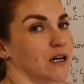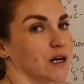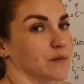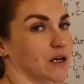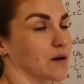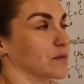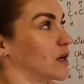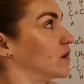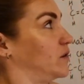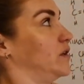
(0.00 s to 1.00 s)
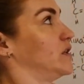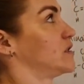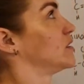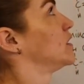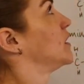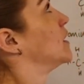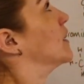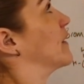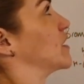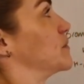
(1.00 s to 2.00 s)
and become colourless.
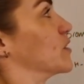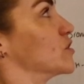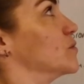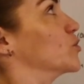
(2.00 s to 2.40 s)
And that's because the